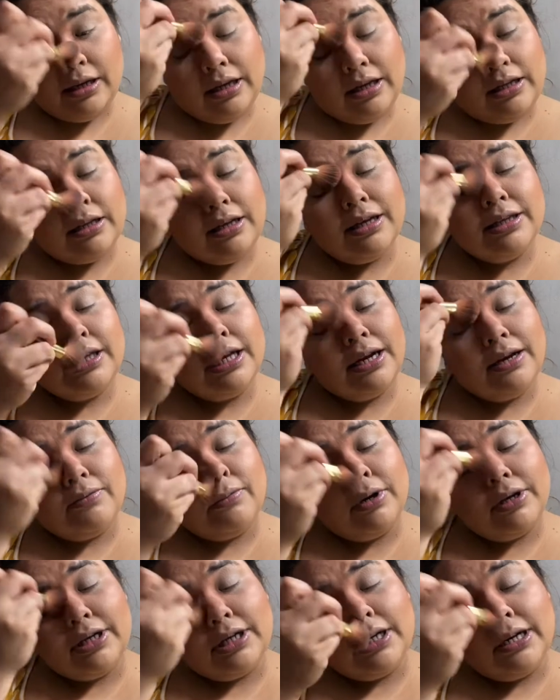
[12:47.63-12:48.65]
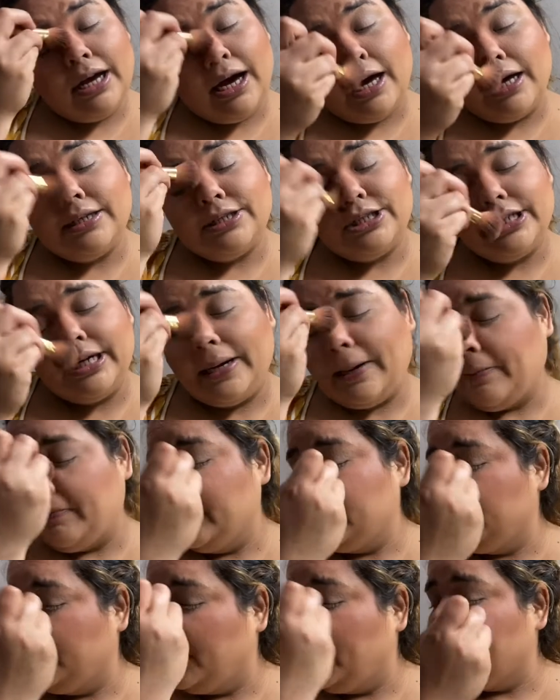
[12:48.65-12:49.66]
Not that I want to not share with
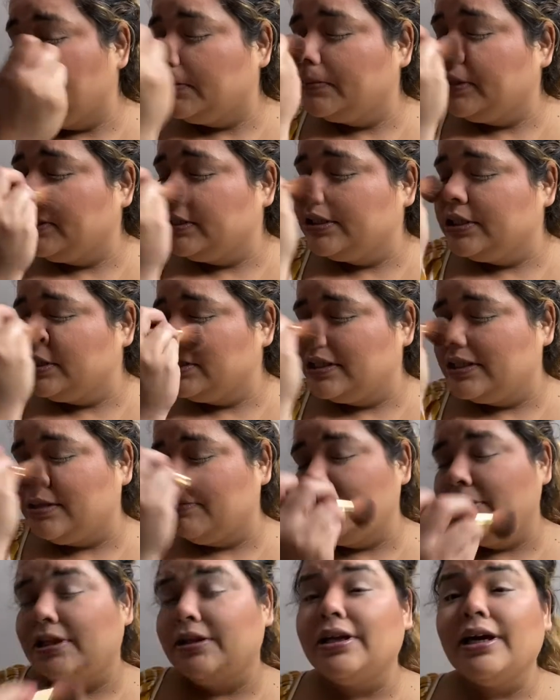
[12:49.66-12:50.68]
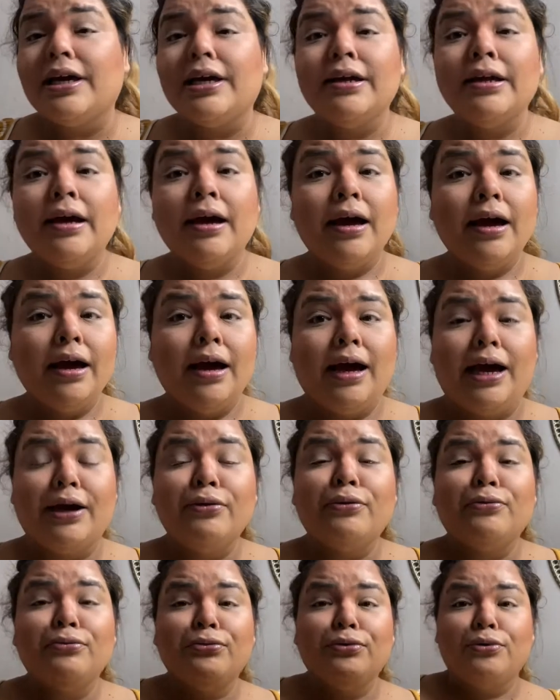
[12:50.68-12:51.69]
you guys, but it's just something that I
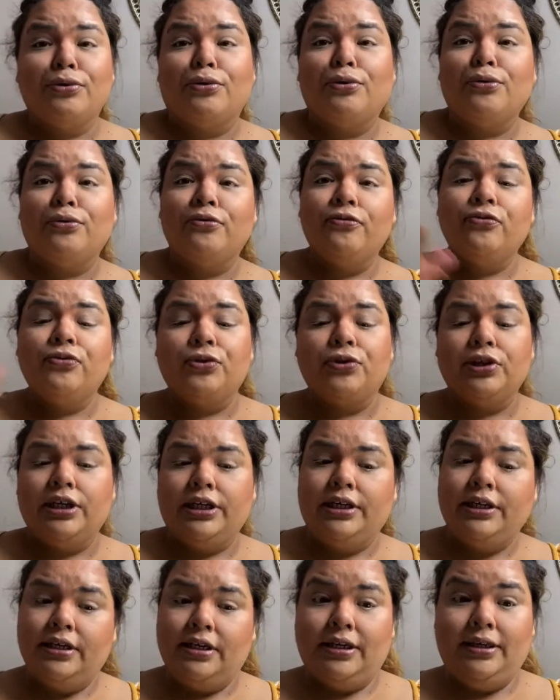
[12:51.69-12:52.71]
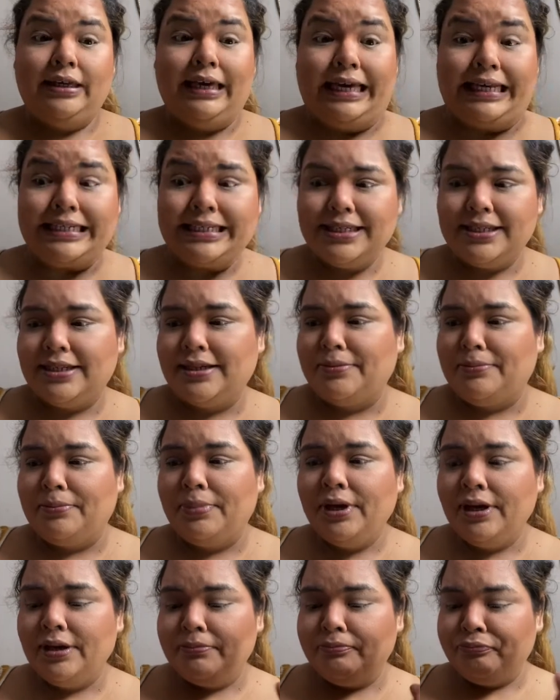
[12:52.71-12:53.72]
don't know fully yet.
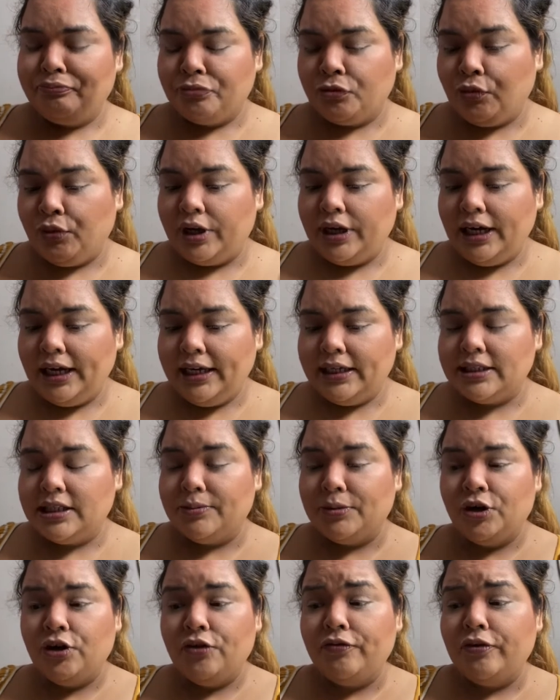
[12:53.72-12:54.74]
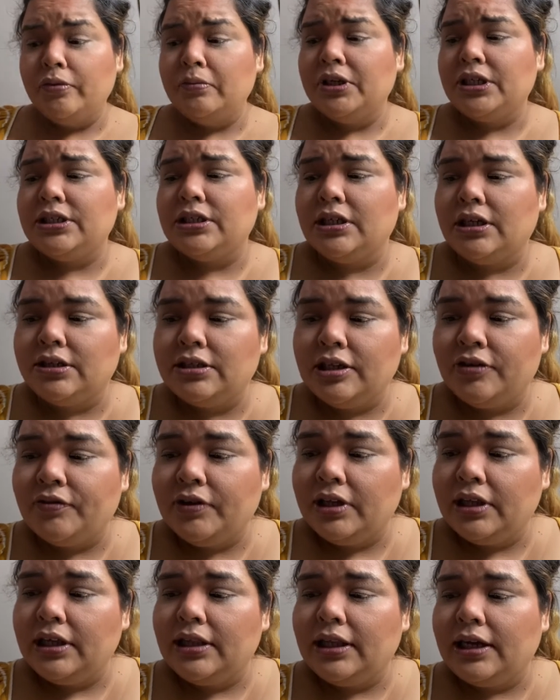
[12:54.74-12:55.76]
But when I get some more information, I'll
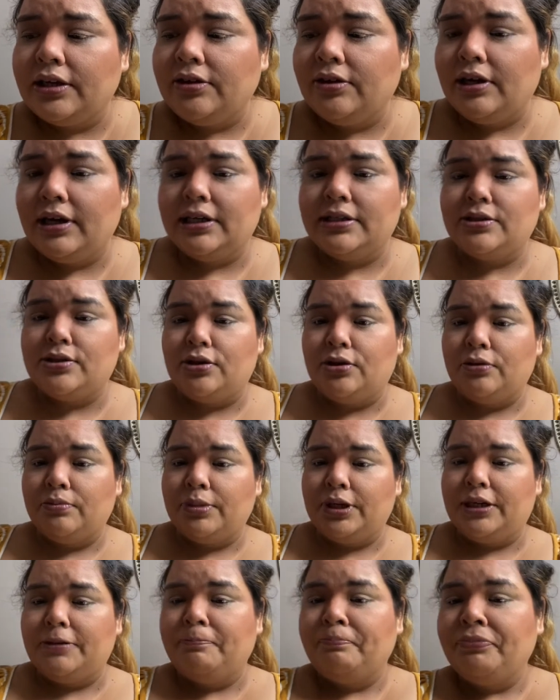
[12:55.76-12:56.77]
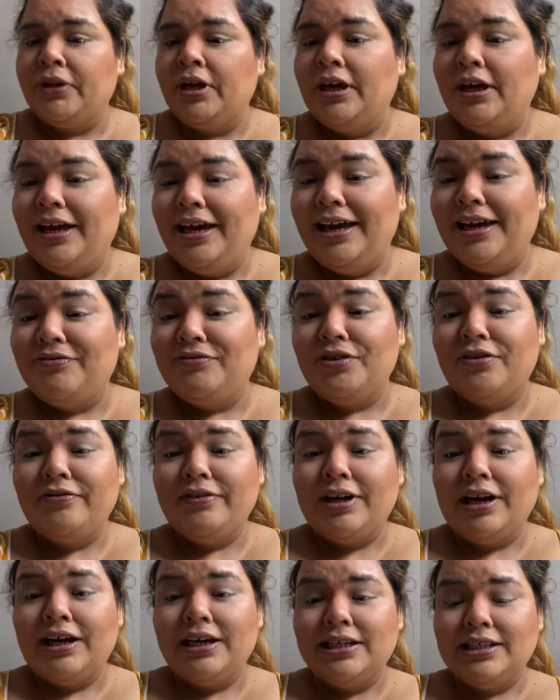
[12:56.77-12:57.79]
definitely let you guys know. But if you
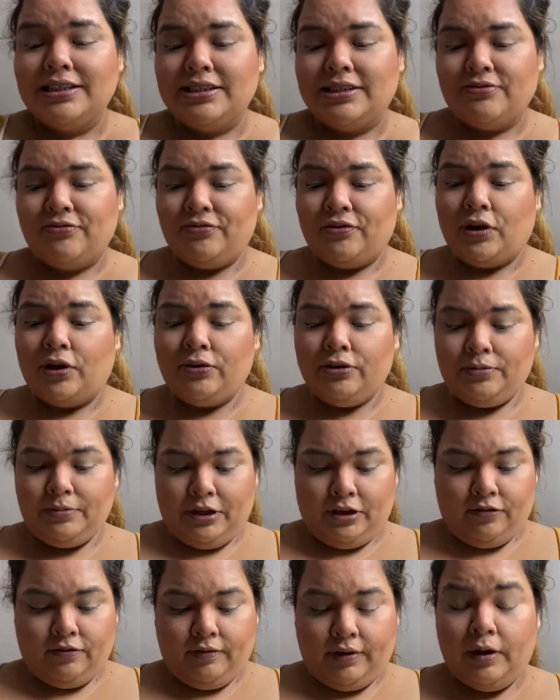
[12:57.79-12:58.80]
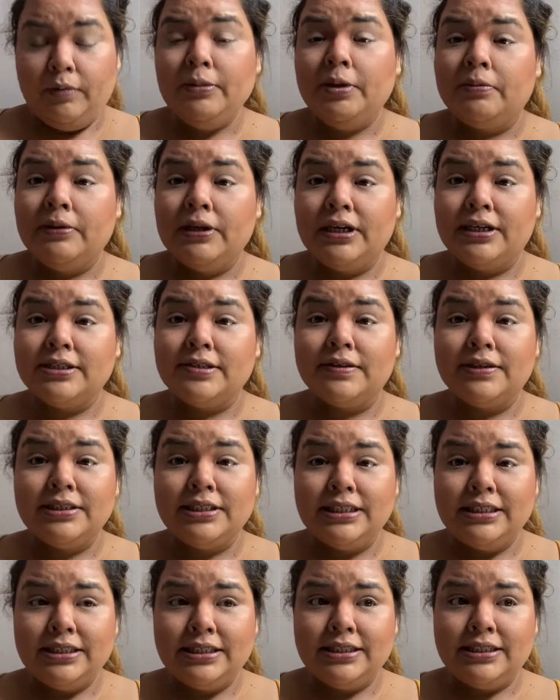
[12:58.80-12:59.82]
guys followed me or found me because of the
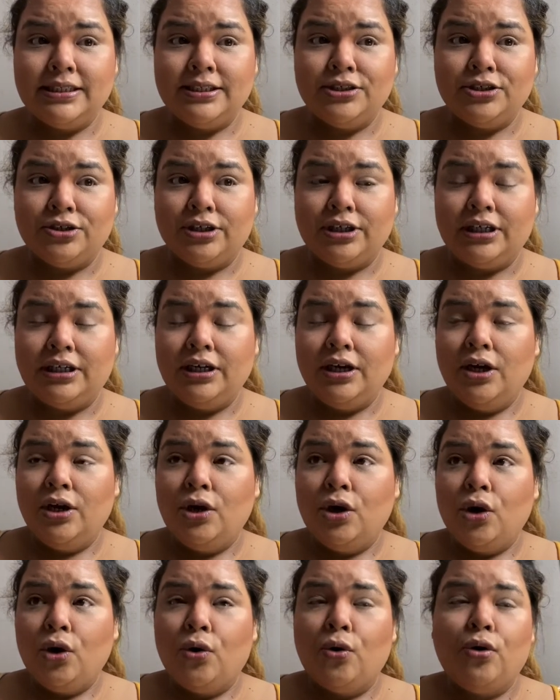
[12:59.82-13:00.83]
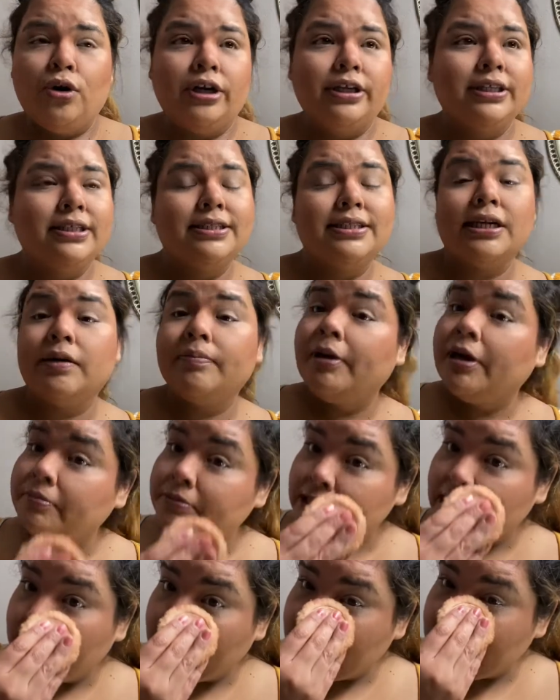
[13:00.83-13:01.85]
TTC journey or the
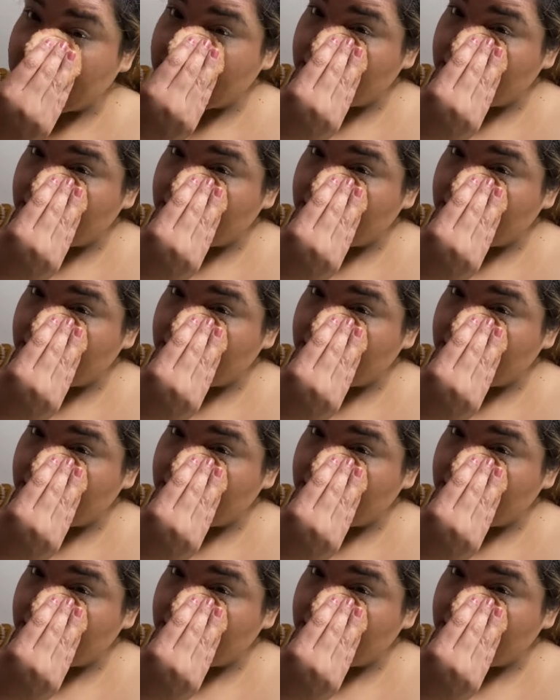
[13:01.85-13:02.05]
serapeptase